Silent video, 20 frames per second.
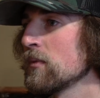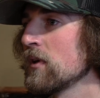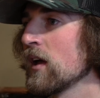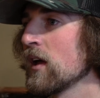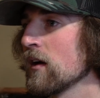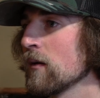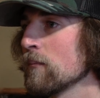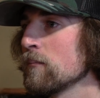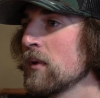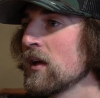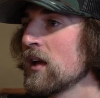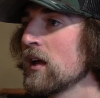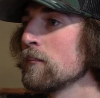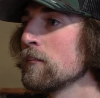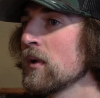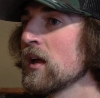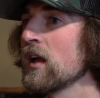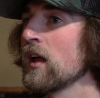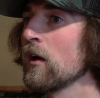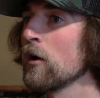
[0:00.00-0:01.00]
Yeah,
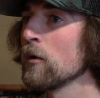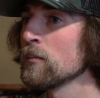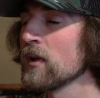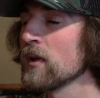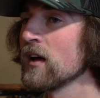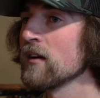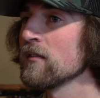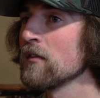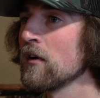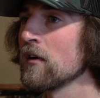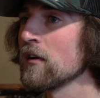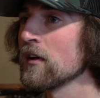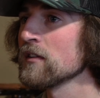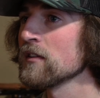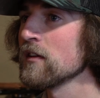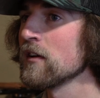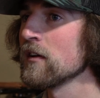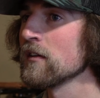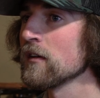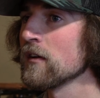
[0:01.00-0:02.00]
big help to have
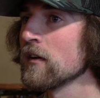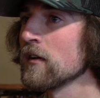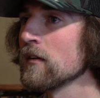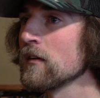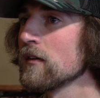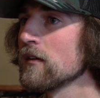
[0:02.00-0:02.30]
Onyx on there. Yeah.